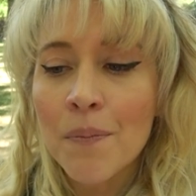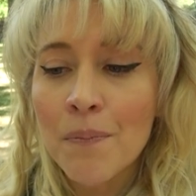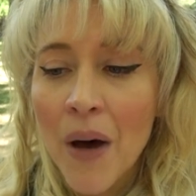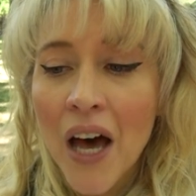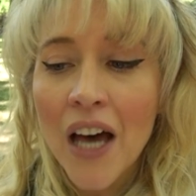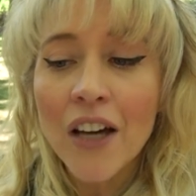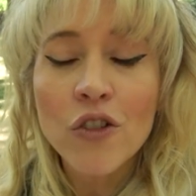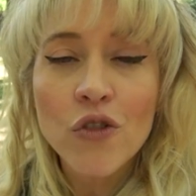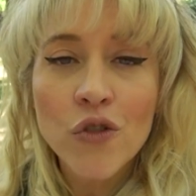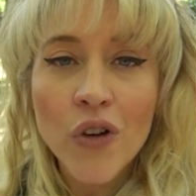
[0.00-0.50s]

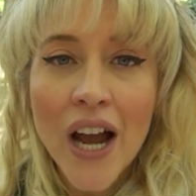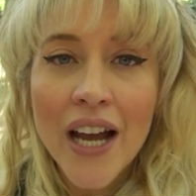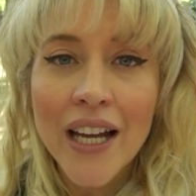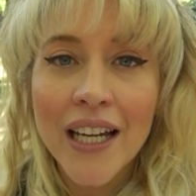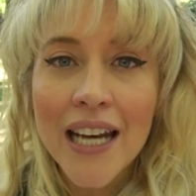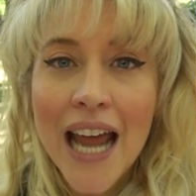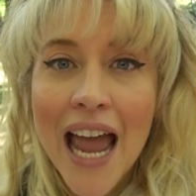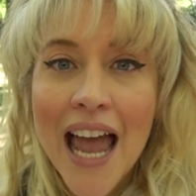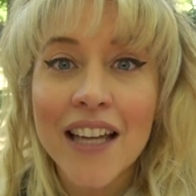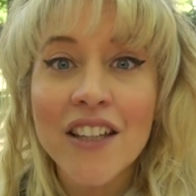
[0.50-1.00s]
bug,
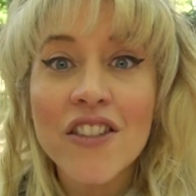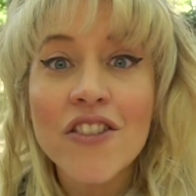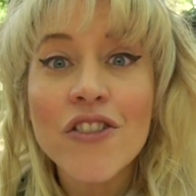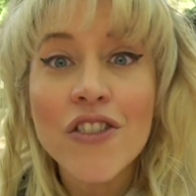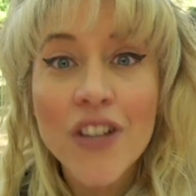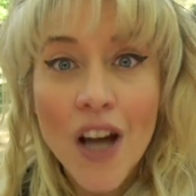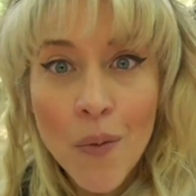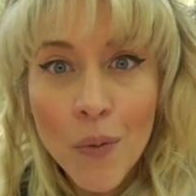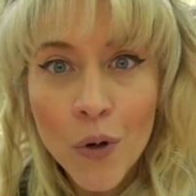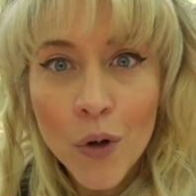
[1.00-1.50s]
dragon, and
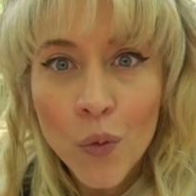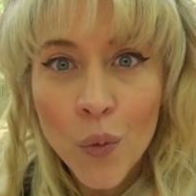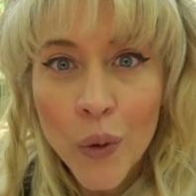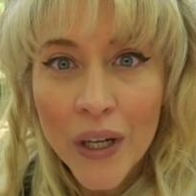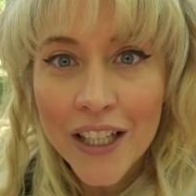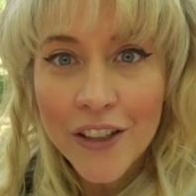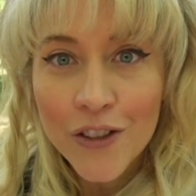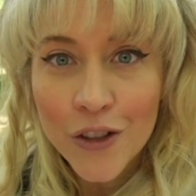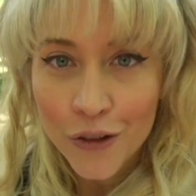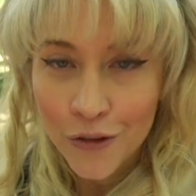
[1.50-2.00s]
double
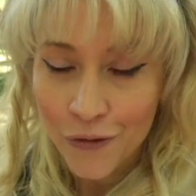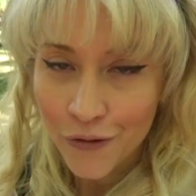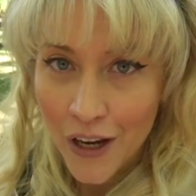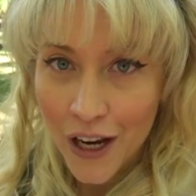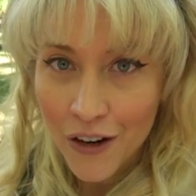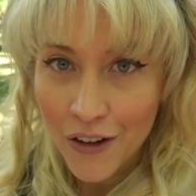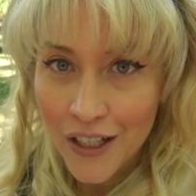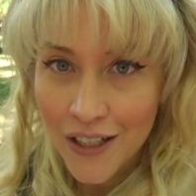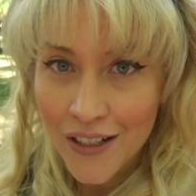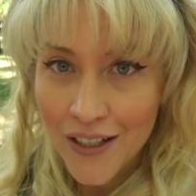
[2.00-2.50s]
weak to
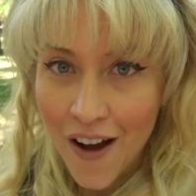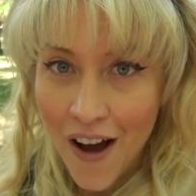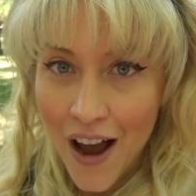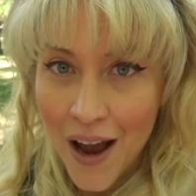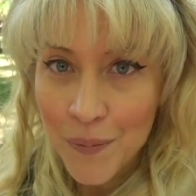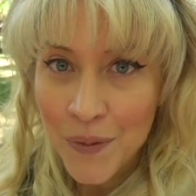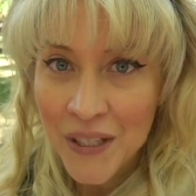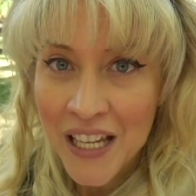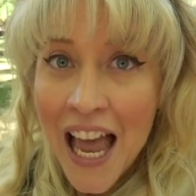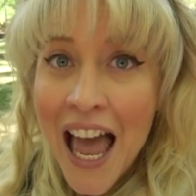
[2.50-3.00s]
fairy
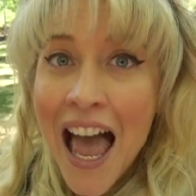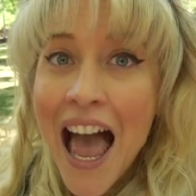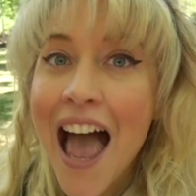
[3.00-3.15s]
types.